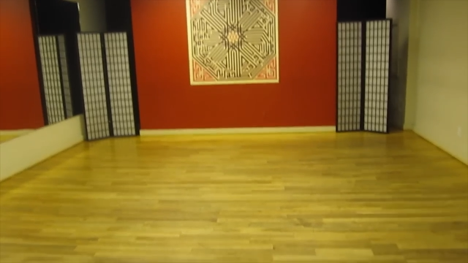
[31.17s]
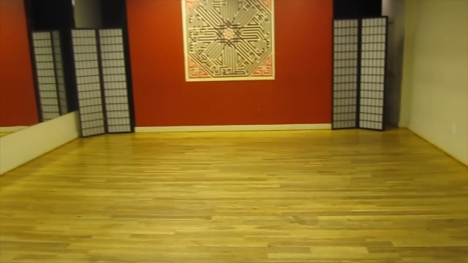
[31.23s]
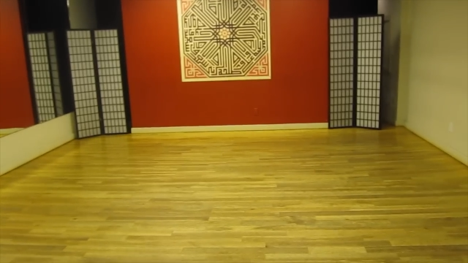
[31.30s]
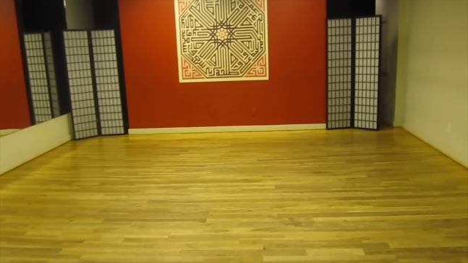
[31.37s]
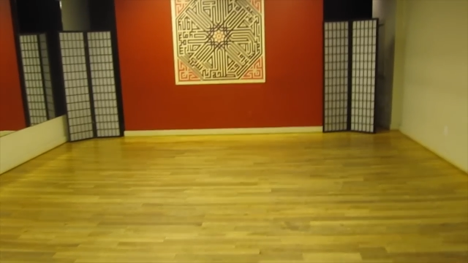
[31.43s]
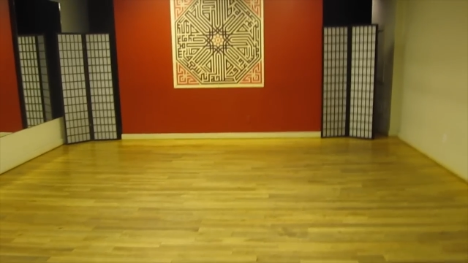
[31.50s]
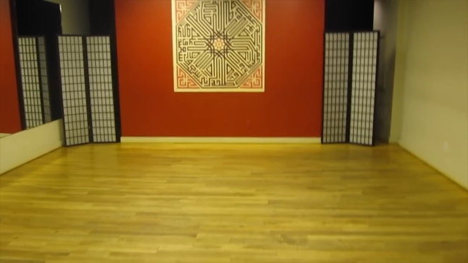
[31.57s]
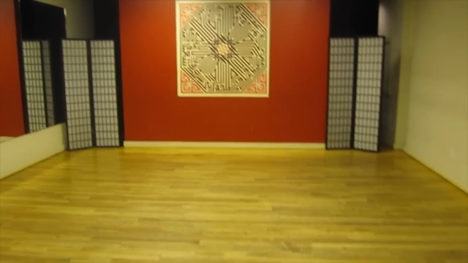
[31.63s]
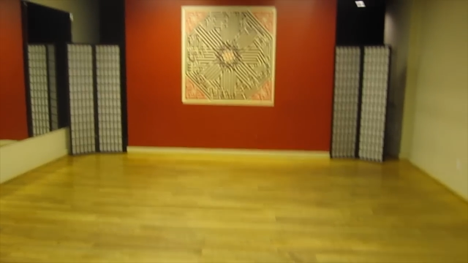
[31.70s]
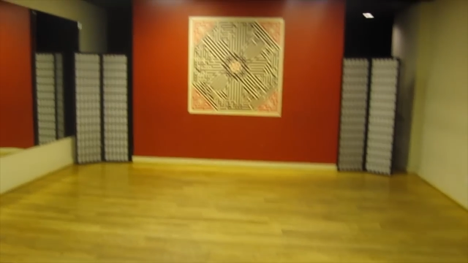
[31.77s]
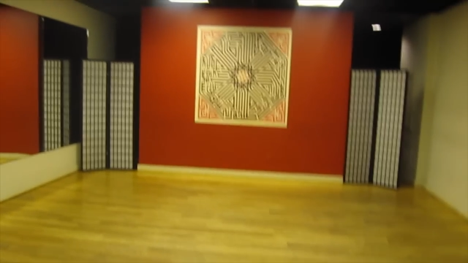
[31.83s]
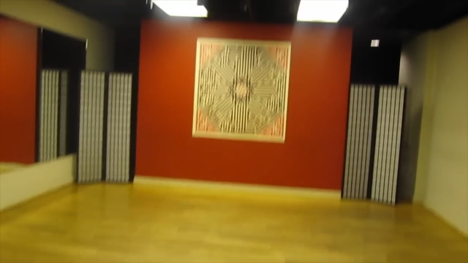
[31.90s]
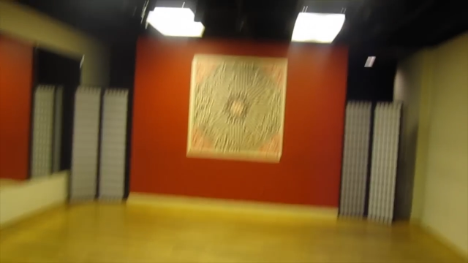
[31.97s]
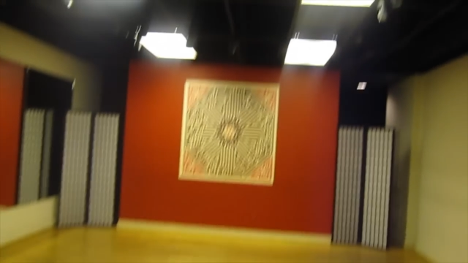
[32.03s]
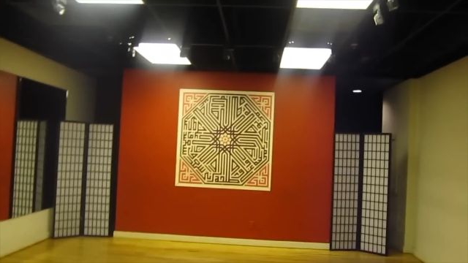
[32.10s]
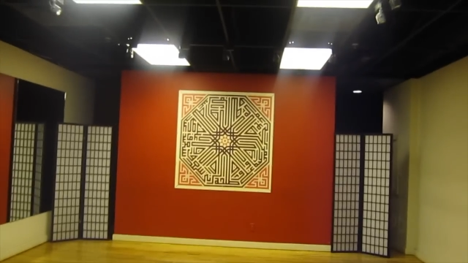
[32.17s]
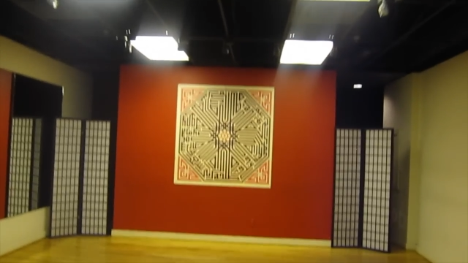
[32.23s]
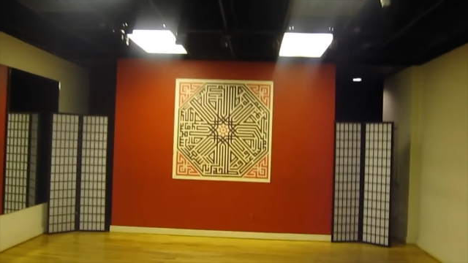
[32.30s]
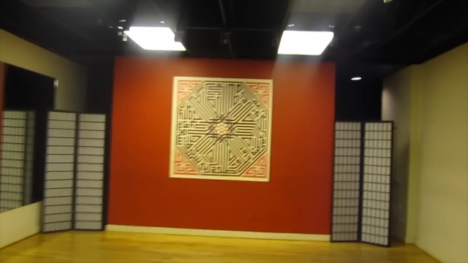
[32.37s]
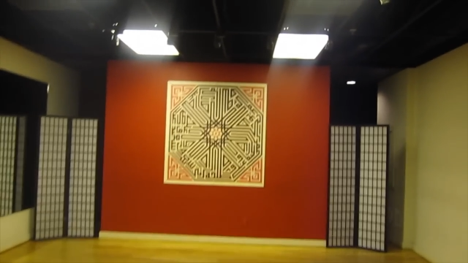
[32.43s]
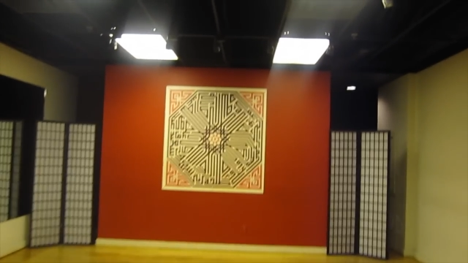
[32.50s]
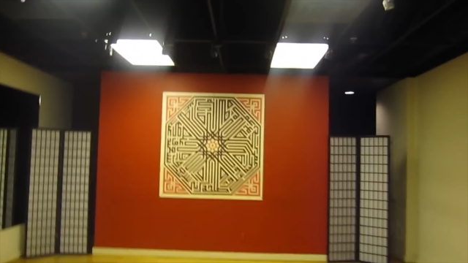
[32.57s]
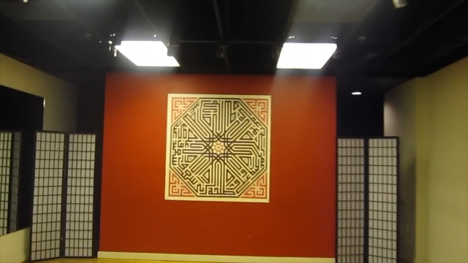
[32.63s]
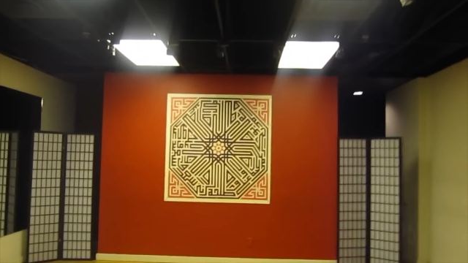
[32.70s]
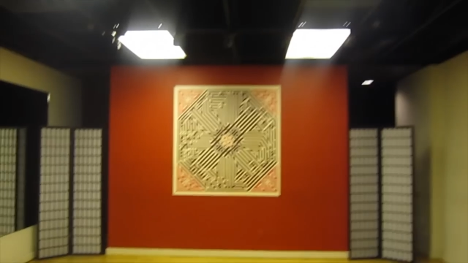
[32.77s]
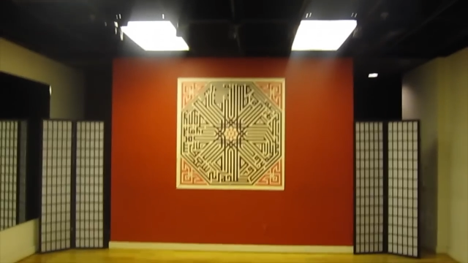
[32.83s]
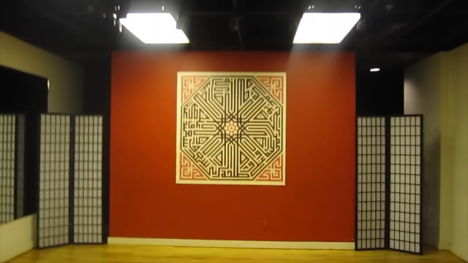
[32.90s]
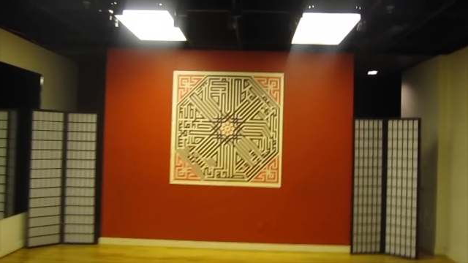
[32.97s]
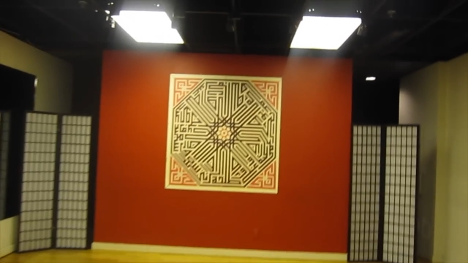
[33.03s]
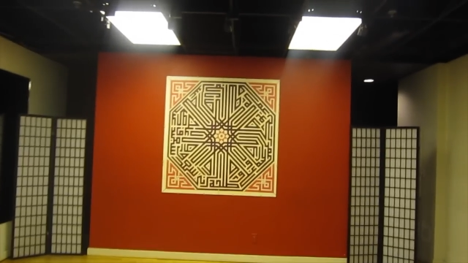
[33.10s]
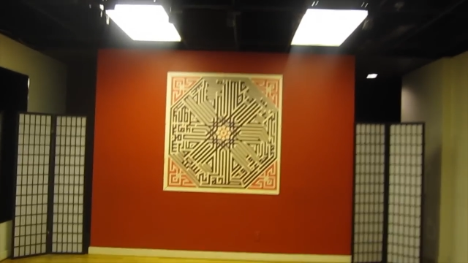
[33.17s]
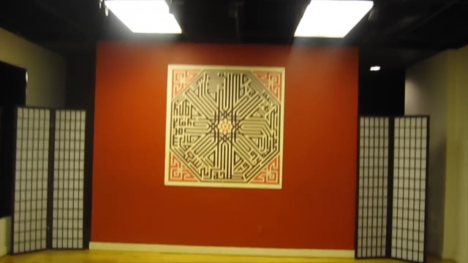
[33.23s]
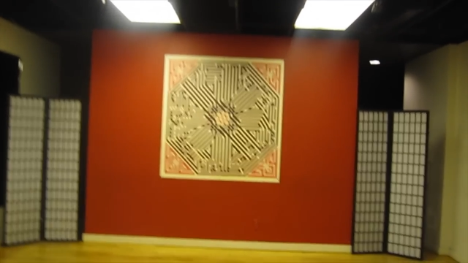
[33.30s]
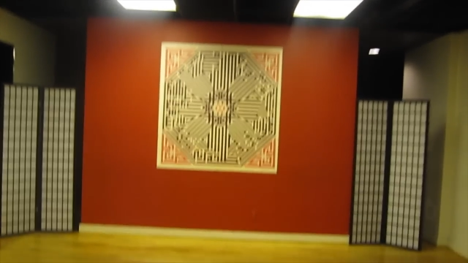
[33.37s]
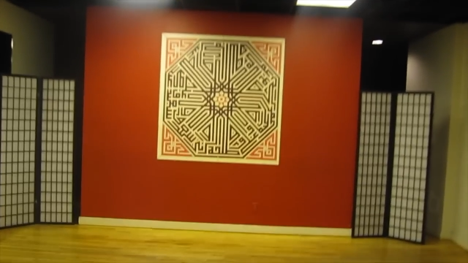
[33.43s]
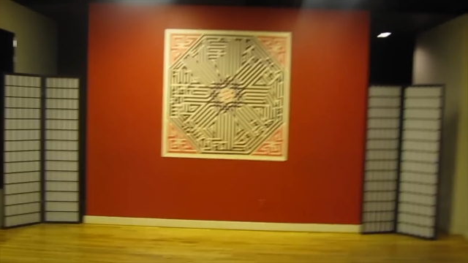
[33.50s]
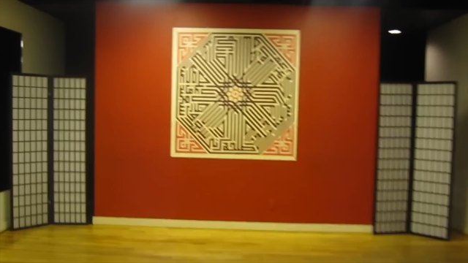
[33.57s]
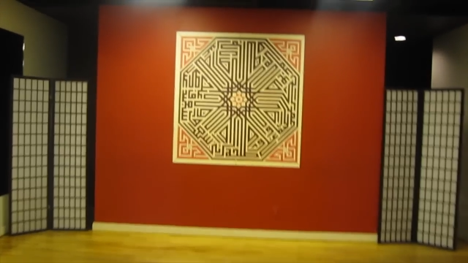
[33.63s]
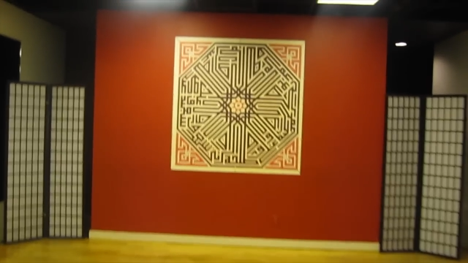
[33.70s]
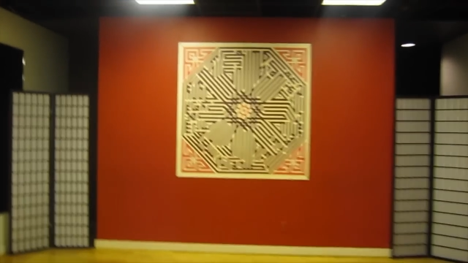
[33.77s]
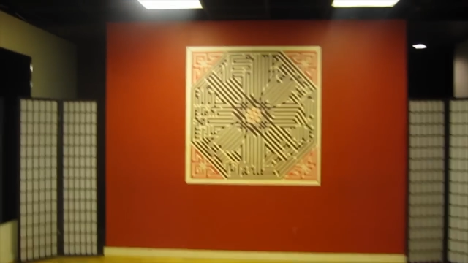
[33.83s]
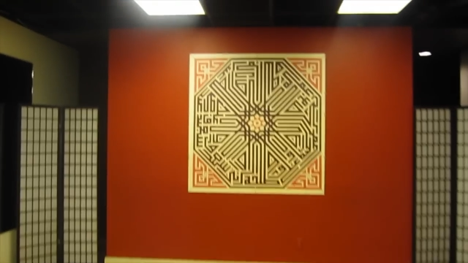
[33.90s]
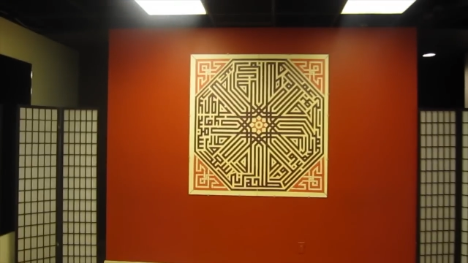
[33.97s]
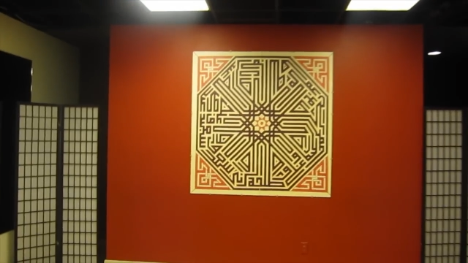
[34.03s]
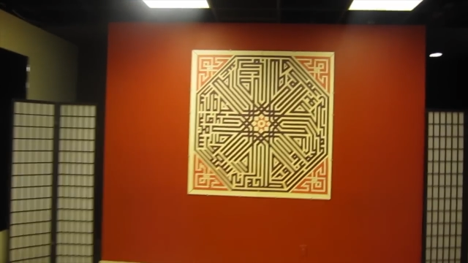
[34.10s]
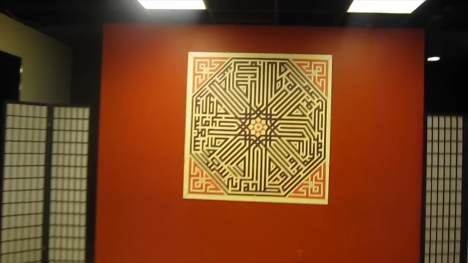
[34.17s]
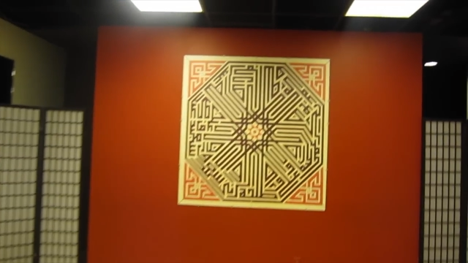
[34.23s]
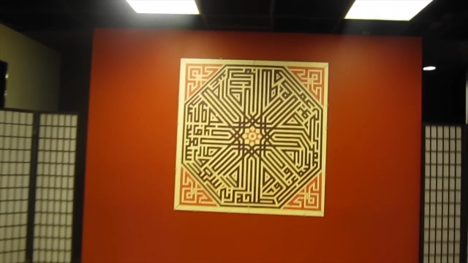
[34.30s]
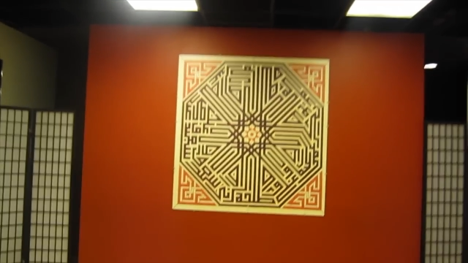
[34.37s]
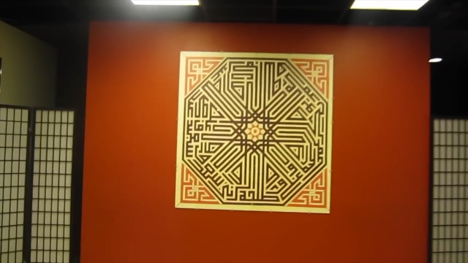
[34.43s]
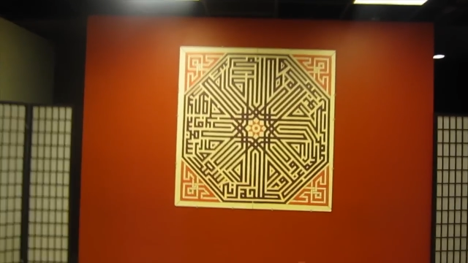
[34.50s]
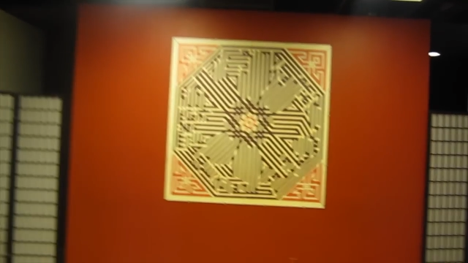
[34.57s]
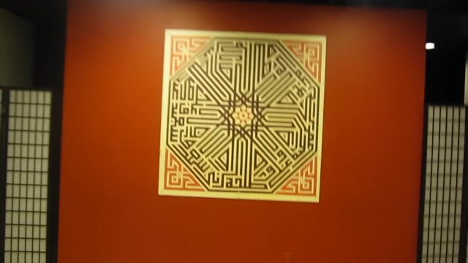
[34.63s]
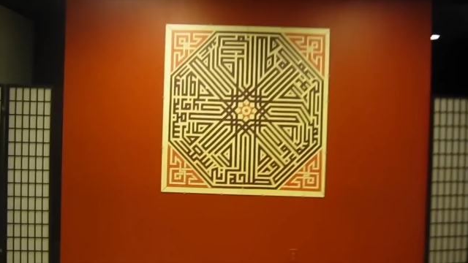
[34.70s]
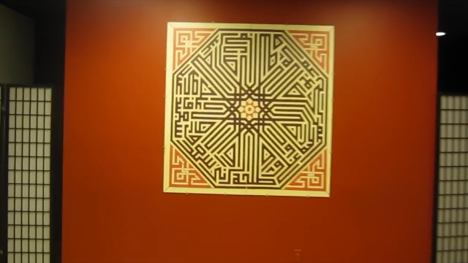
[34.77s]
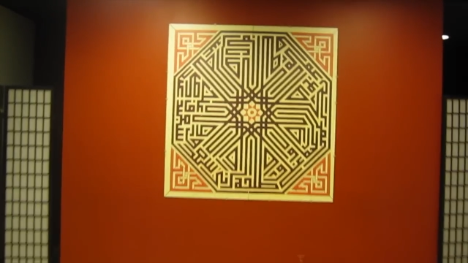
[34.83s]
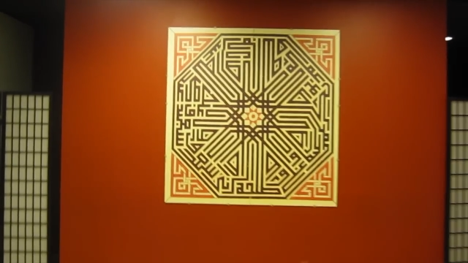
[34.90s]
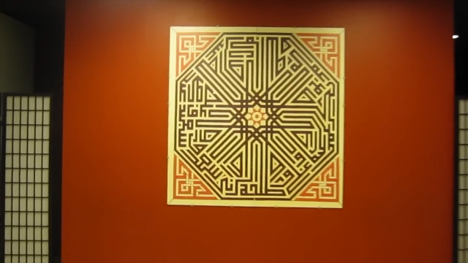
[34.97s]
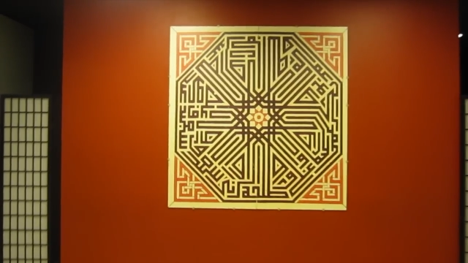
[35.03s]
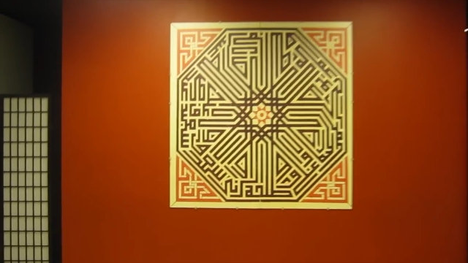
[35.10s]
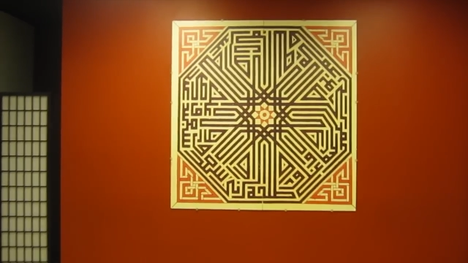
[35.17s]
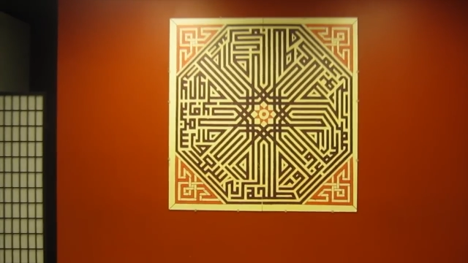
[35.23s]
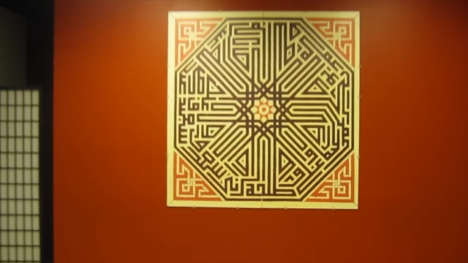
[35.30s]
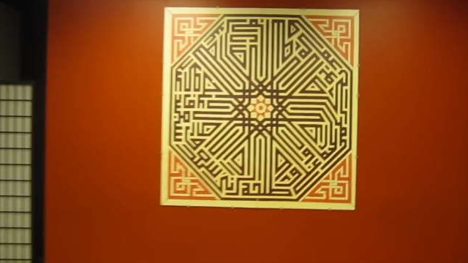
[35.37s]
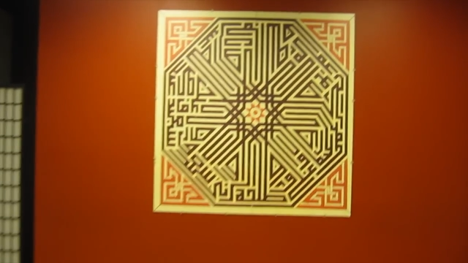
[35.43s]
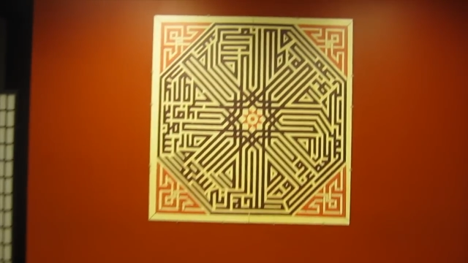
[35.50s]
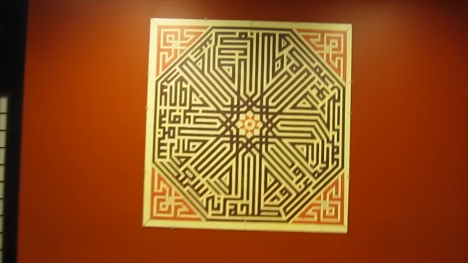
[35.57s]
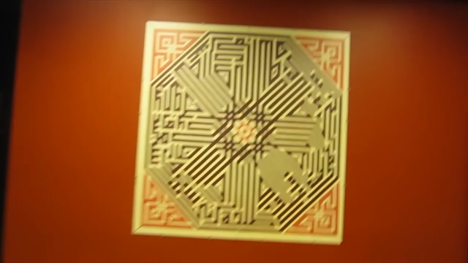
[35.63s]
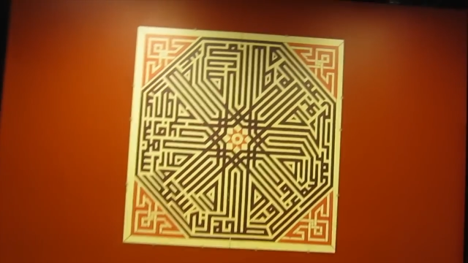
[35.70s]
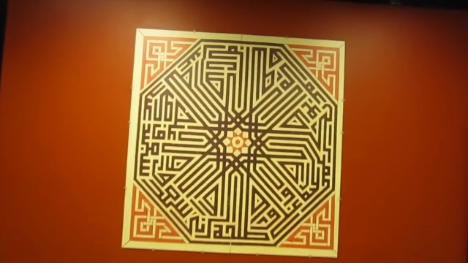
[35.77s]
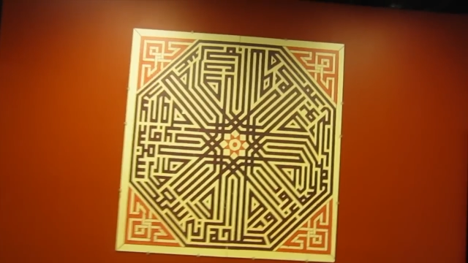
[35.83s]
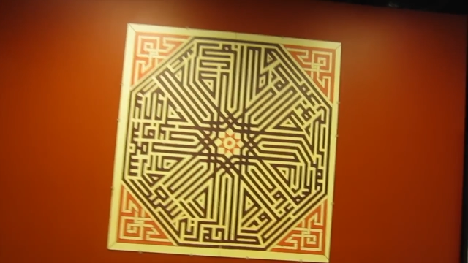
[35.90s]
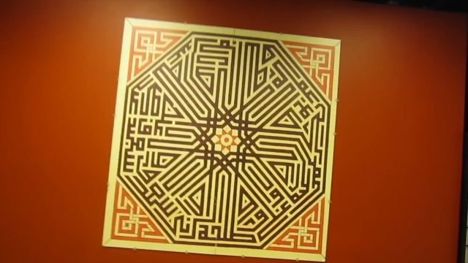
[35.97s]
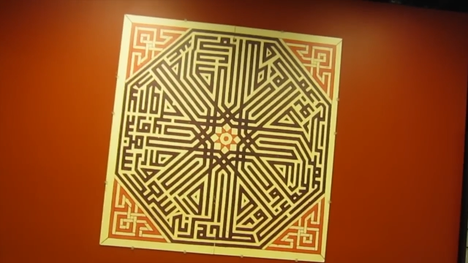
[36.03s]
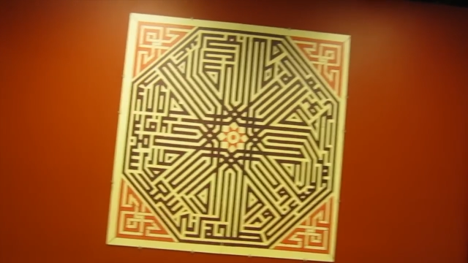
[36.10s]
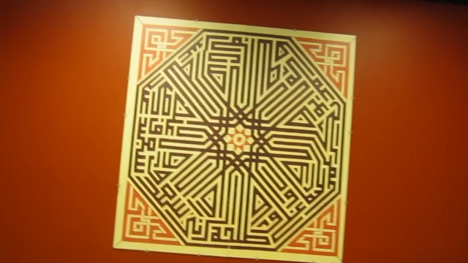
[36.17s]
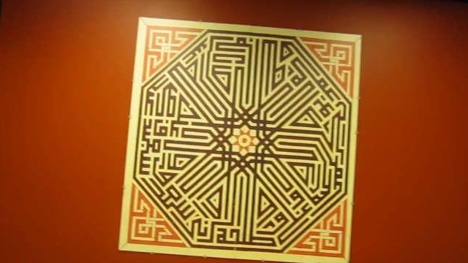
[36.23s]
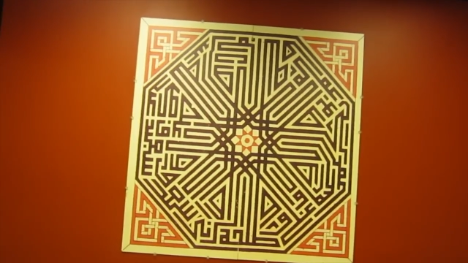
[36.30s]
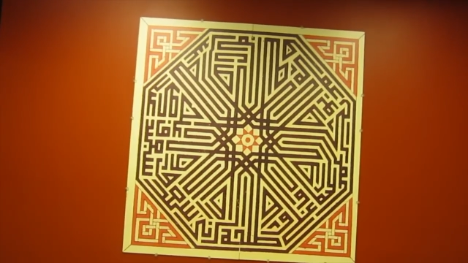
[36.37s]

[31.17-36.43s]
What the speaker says: Nobody's mouth can be seen.